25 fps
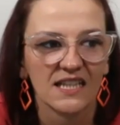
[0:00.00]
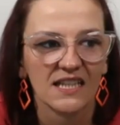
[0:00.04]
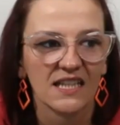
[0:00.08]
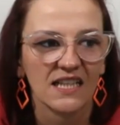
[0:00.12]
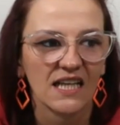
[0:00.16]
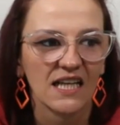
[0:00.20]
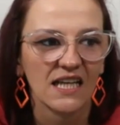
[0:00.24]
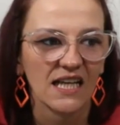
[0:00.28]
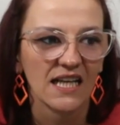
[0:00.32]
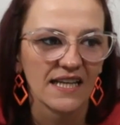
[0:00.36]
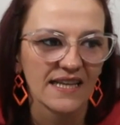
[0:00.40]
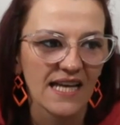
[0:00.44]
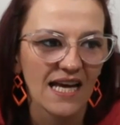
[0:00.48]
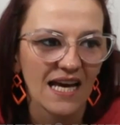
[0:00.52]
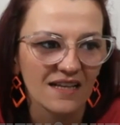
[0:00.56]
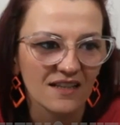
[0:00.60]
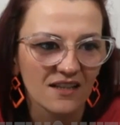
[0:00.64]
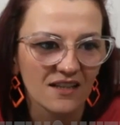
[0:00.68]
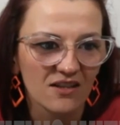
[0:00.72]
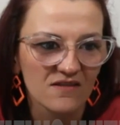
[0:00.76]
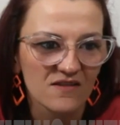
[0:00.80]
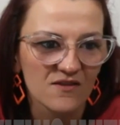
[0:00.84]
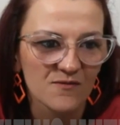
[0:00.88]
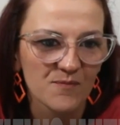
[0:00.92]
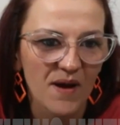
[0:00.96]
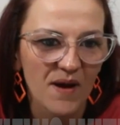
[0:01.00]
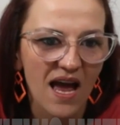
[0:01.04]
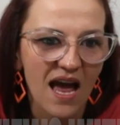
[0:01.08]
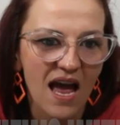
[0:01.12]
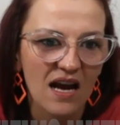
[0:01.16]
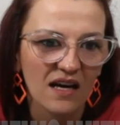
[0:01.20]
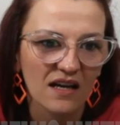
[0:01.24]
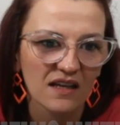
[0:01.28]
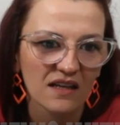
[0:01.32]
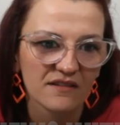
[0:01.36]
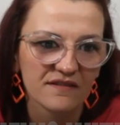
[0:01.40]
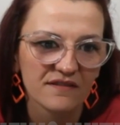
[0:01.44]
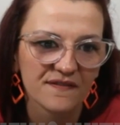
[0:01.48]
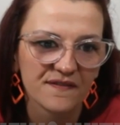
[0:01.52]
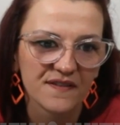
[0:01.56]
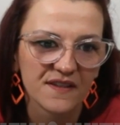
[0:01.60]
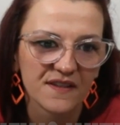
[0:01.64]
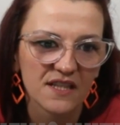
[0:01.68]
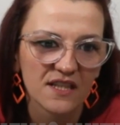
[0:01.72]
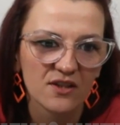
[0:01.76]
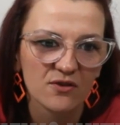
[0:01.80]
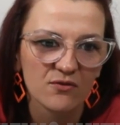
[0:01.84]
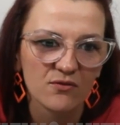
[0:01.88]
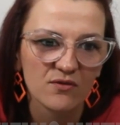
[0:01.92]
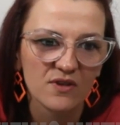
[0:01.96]
That goes back a
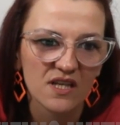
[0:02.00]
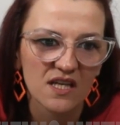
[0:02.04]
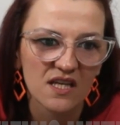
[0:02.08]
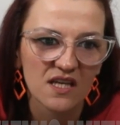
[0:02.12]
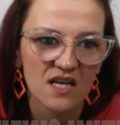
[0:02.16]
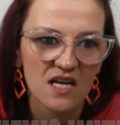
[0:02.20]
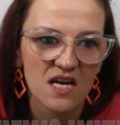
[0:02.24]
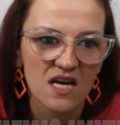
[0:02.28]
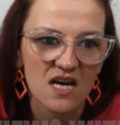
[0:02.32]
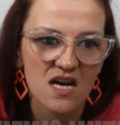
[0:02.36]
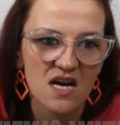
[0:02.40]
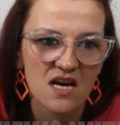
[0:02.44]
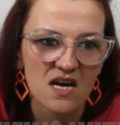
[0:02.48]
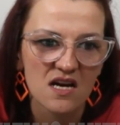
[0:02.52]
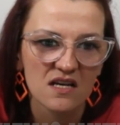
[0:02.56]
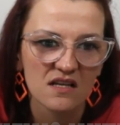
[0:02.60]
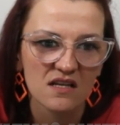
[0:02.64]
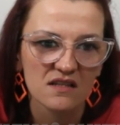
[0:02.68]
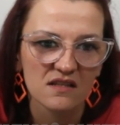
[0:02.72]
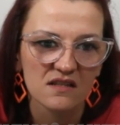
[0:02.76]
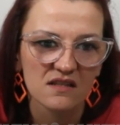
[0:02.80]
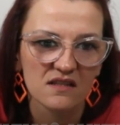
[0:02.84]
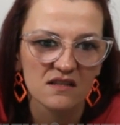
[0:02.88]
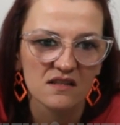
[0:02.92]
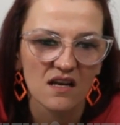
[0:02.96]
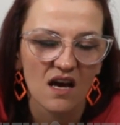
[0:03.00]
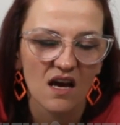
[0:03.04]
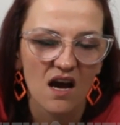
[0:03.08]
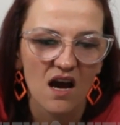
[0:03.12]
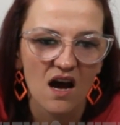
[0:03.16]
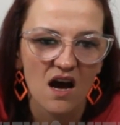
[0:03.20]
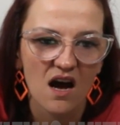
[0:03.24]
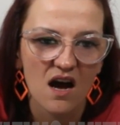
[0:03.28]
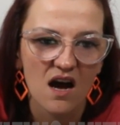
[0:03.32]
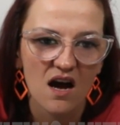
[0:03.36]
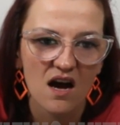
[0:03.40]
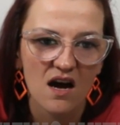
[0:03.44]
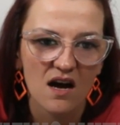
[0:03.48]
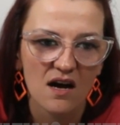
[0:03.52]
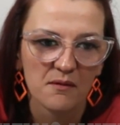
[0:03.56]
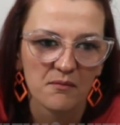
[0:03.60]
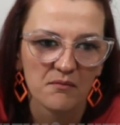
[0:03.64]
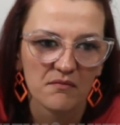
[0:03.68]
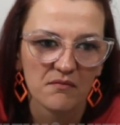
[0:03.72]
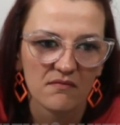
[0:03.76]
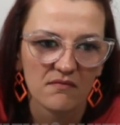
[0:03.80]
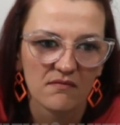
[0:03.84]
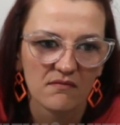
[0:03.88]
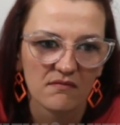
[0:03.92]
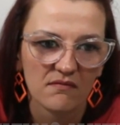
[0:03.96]
few years.
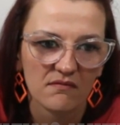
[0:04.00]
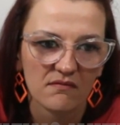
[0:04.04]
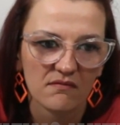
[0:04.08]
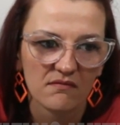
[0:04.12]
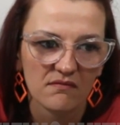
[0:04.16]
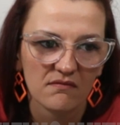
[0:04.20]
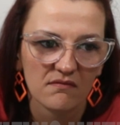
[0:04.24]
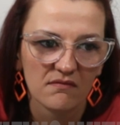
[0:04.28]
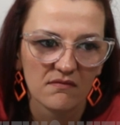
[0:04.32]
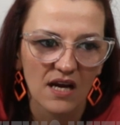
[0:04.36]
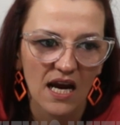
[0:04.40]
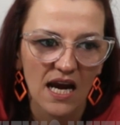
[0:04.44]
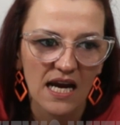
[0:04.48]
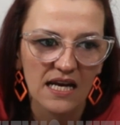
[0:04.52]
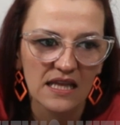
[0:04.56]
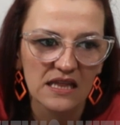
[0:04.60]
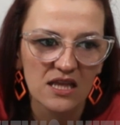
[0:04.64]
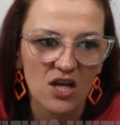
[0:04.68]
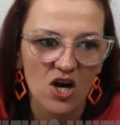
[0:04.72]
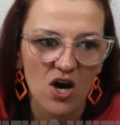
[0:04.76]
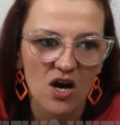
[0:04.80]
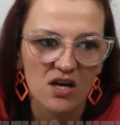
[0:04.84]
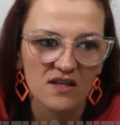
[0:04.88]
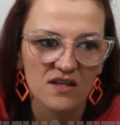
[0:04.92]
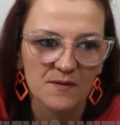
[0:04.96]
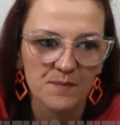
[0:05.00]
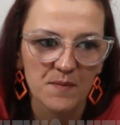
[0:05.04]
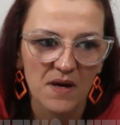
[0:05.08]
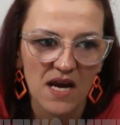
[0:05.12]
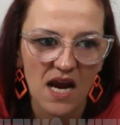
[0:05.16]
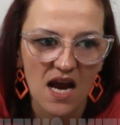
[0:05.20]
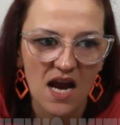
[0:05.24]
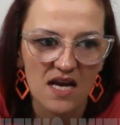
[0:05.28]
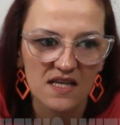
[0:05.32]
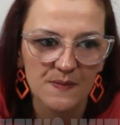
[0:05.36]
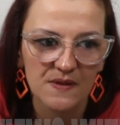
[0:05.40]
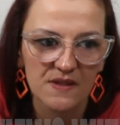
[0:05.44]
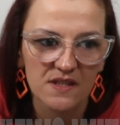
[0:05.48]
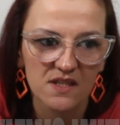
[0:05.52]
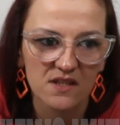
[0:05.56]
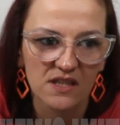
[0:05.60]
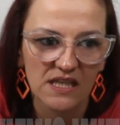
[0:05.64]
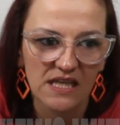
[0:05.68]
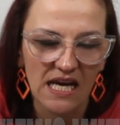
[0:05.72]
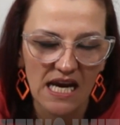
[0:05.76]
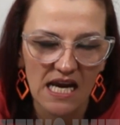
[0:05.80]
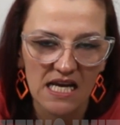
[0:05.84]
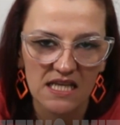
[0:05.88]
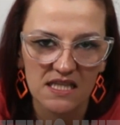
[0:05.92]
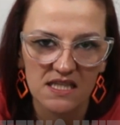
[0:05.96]
Um, I lost my husband to
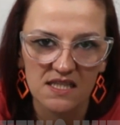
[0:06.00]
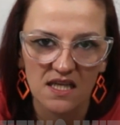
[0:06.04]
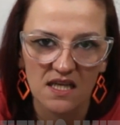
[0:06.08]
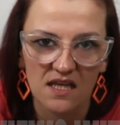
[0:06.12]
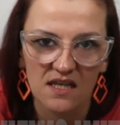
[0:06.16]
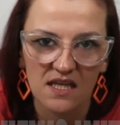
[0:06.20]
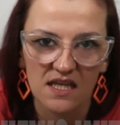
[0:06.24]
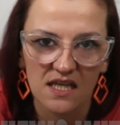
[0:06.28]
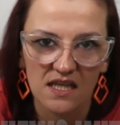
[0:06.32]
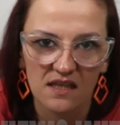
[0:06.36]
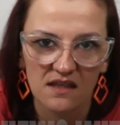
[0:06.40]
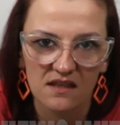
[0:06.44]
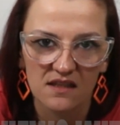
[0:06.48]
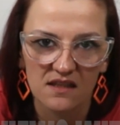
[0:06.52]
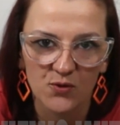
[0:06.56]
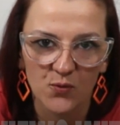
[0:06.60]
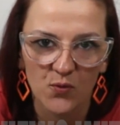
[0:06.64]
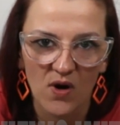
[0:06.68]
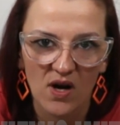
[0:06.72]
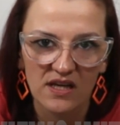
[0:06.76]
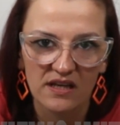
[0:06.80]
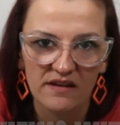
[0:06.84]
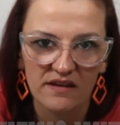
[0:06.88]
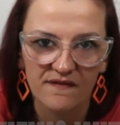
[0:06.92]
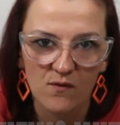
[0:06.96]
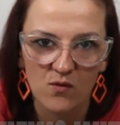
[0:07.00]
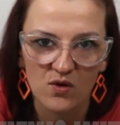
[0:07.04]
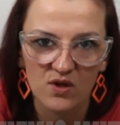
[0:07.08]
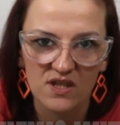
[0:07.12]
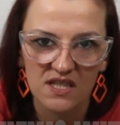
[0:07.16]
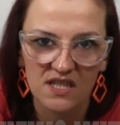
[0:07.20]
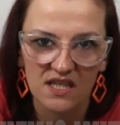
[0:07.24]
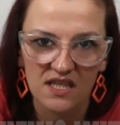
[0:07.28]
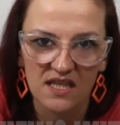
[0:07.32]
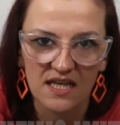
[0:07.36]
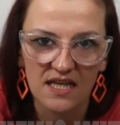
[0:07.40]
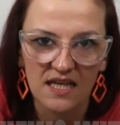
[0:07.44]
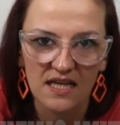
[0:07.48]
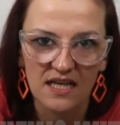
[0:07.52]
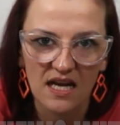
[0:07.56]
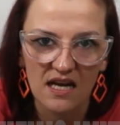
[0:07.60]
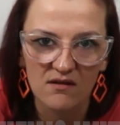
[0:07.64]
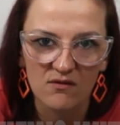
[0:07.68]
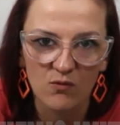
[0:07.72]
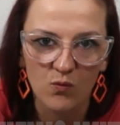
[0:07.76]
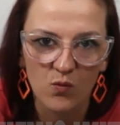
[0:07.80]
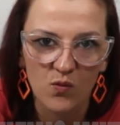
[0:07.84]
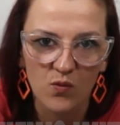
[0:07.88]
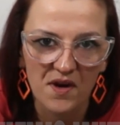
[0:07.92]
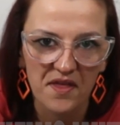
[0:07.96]
cancer in 2014, and
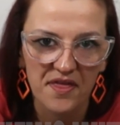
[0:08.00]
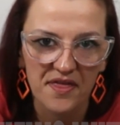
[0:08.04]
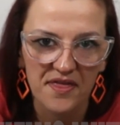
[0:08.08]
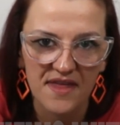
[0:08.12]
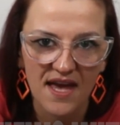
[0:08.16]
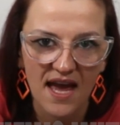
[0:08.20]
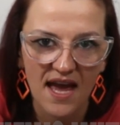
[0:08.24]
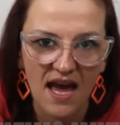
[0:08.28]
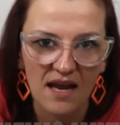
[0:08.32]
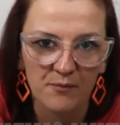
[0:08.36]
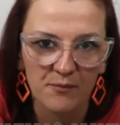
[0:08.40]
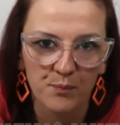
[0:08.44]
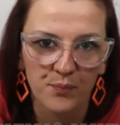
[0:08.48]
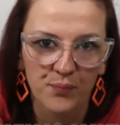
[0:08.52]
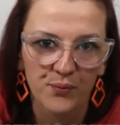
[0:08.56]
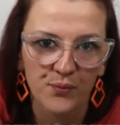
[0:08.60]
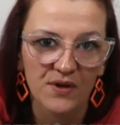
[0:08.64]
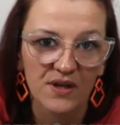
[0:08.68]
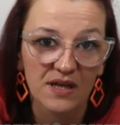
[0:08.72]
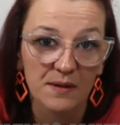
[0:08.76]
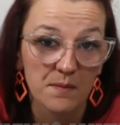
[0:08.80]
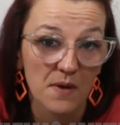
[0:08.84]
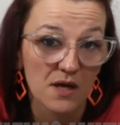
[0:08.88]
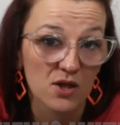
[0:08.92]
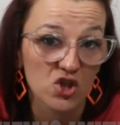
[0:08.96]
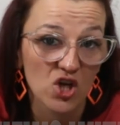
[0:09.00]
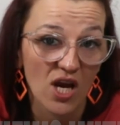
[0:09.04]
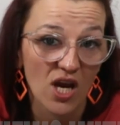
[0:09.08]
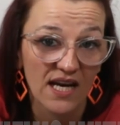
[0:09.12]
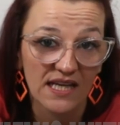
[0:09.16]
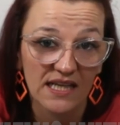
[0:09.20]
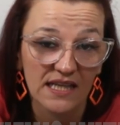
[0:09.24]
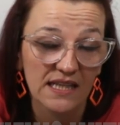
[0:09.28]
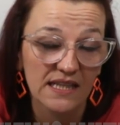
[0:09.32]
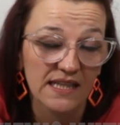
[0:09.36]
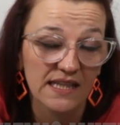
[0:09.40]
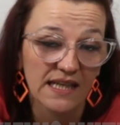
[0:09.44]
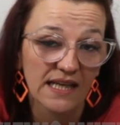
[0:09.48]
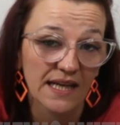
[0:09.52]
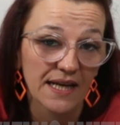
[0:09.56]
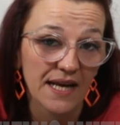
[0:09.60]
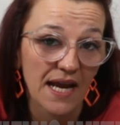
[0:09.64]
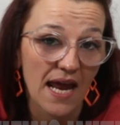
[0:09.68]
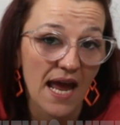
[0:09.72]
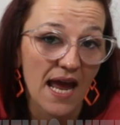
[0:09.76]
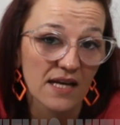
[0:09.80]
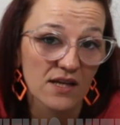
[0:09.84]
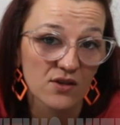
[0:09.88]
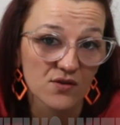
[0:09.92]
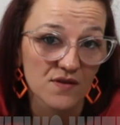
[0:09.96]
with that, pretty much anything, and I
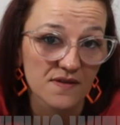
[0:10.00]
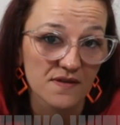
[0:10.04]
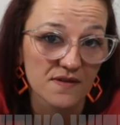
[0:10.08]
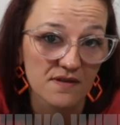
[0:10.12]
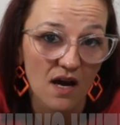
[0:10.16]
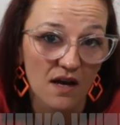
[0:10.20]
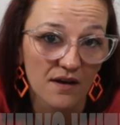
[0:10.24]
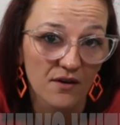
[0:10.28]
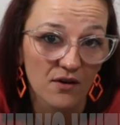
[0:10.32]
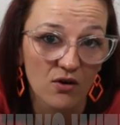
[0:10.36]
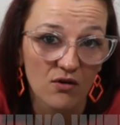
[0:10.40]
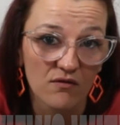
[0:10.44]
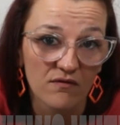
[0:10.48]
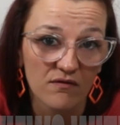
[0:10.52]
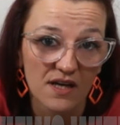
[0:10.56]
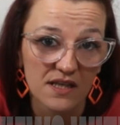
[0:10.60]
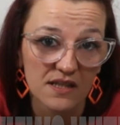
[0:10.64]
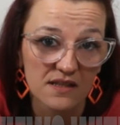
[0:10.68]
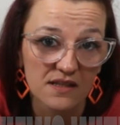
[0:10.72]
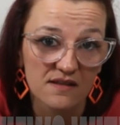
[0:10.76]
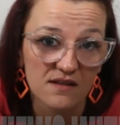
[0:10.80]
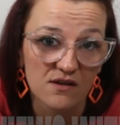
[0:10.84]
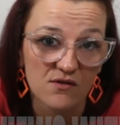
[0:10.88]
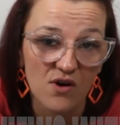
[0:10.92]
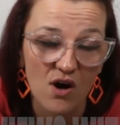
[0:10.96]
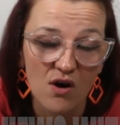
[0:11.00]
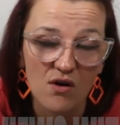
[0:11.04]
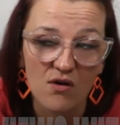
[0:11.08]
had to start over at zero.